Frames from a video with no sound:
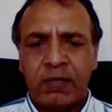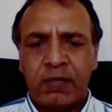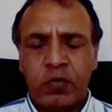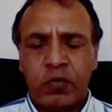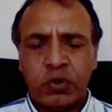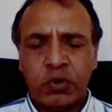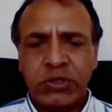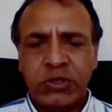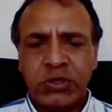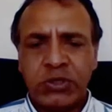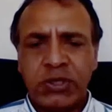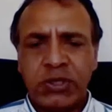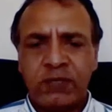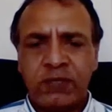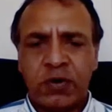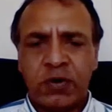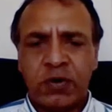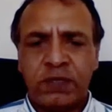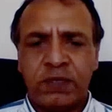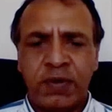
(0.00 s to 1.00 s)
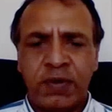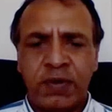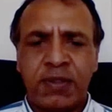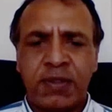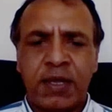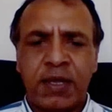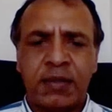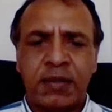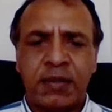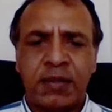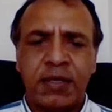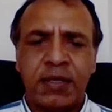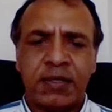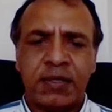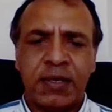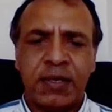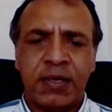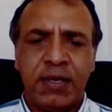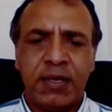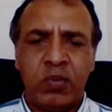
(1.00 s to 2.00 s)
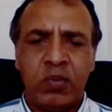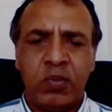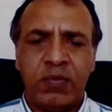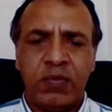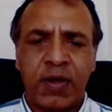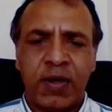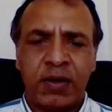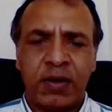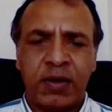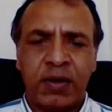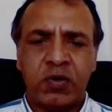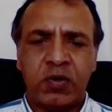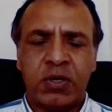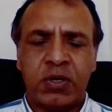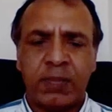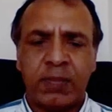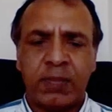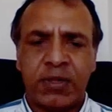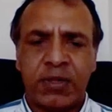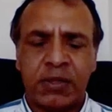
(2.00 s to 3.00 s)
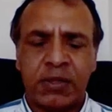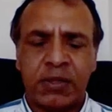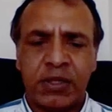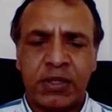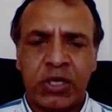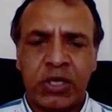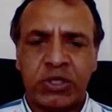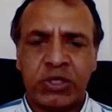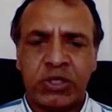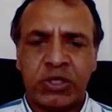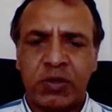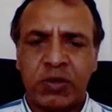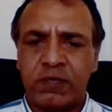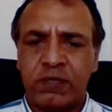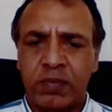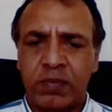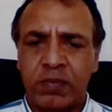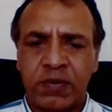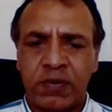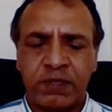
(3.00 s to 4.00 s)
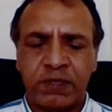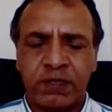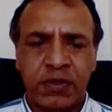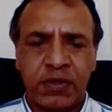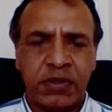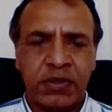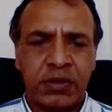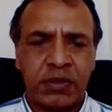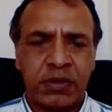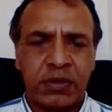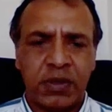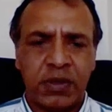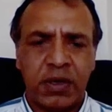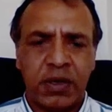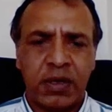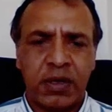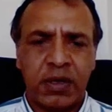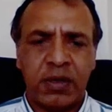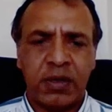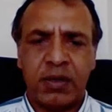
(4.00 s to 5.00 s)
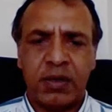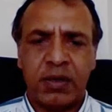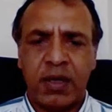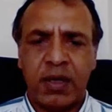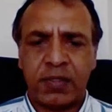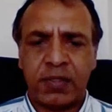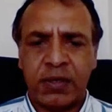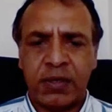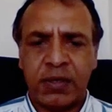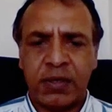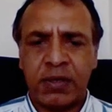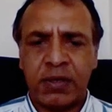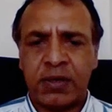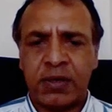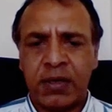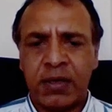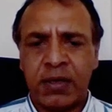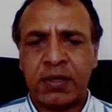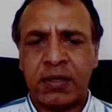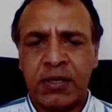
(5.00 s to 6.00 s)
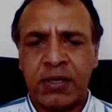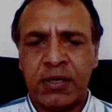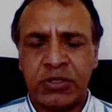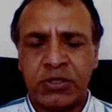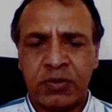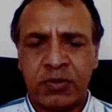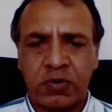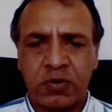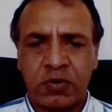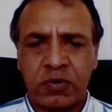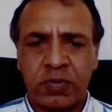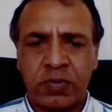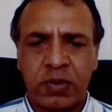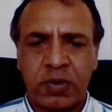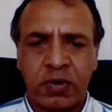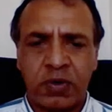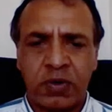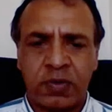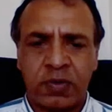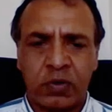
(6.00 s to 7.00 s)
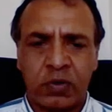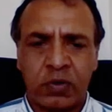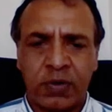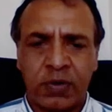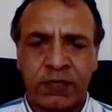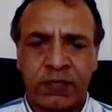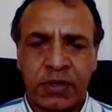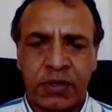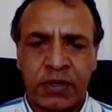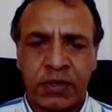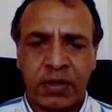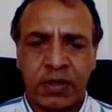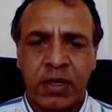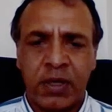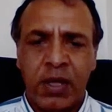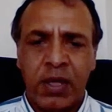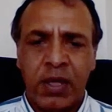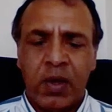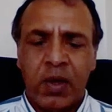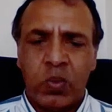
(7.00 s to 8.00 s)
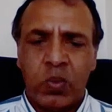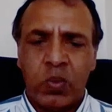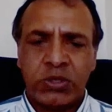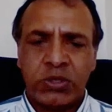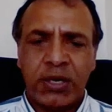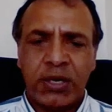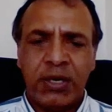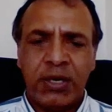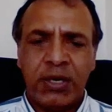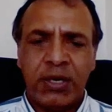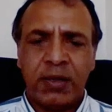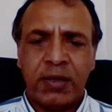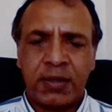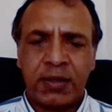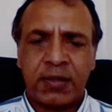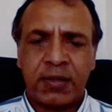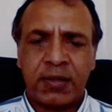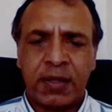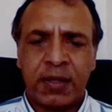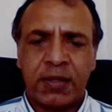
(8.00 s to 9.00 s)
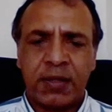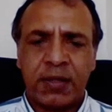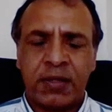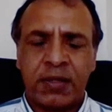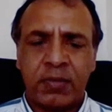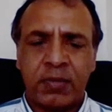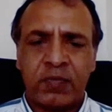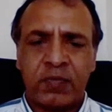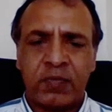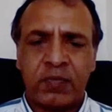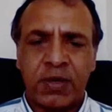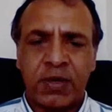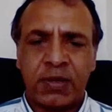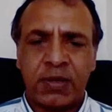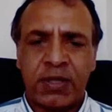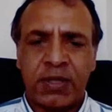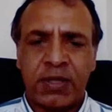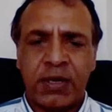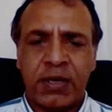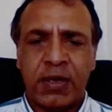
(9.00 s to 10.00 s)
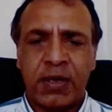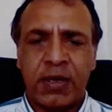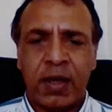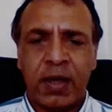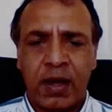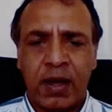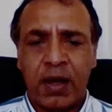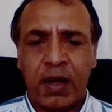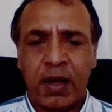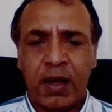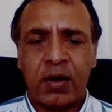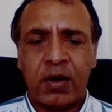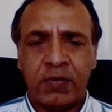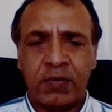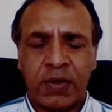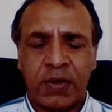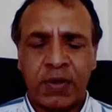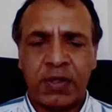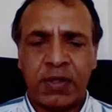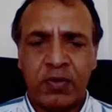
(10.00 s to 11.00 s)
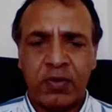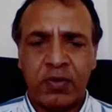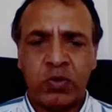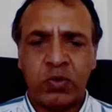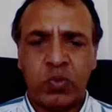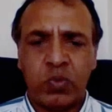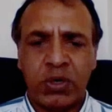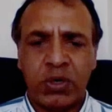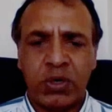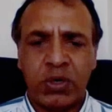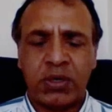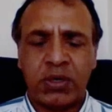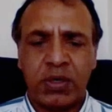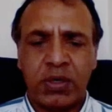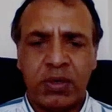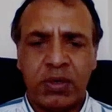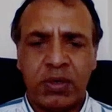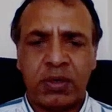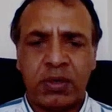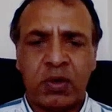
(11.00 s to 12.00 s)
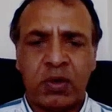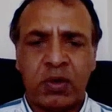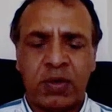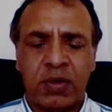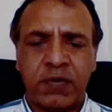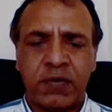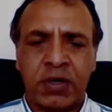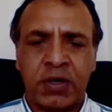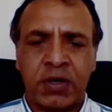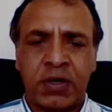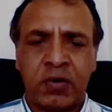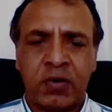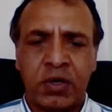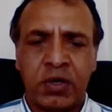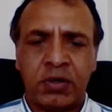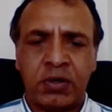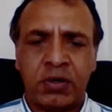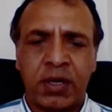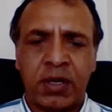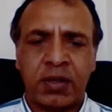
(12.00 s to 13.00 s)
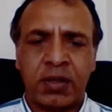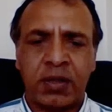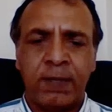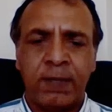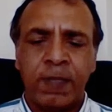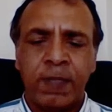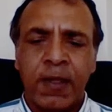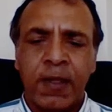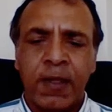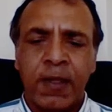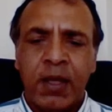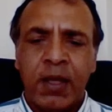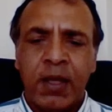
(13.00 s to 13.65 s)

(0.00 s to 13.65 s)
And fortunately for the first study, certainly we've had a good representation from different ethnic, race, religious groups across South Africa, which really assists us in terms of understanding how the vaccine would work in the South African context.